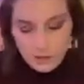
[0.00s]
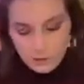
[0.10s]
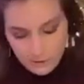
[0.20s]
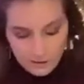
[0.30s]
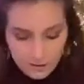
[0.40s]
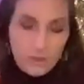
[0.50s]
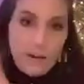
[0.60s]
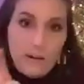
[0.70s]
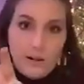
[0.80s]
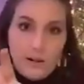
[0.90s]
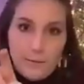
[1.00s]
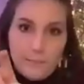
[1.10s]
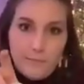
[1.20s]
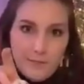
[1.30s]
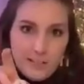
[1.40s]
I'm gonna
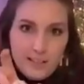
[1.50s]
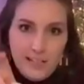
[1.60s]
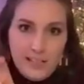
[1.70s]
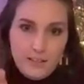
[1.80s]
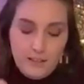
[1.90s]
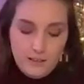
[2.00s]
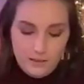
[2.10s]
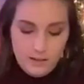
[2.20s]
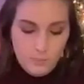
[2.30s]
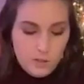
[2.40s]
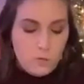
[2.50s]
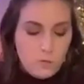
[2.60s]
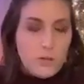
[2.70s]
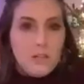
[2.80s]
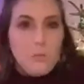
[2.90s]
fill in
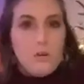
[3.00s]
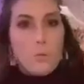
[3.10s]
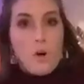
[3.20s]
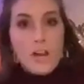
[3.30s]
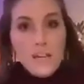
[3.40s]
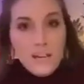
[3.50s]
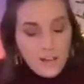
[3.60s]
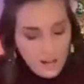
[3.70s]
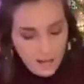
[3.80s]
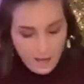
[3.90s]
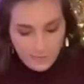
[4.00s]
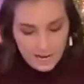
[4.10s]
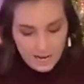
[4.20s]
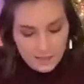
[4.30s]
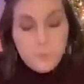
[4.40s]
between with white. And
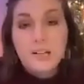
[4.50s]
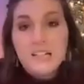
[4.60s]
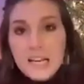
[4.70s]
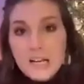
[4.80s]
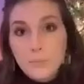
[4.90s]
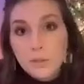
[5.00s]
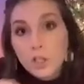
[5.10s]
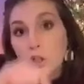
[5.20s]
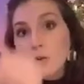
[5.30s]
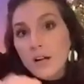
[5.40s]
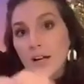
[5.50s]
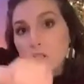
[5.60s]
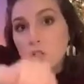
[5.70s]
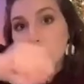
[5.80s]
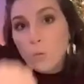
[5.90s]
then I think I'm gonna take blue and
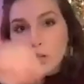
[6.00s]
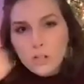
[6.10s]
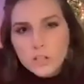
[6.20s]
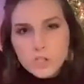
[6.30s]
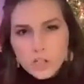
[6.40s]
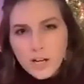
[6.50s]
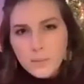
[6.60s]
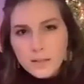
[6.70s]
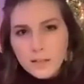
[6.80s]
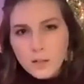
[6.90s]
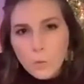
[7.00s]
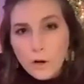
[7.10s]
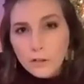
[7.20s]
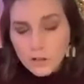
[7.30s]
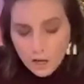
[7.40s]
swirl and try and make like a
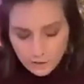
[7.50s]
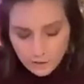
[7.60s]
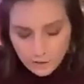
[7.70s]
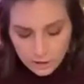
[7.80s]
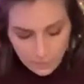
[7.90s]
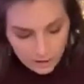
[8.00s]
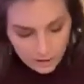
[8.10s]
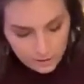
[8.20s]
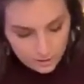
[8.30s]
watercolor pattern.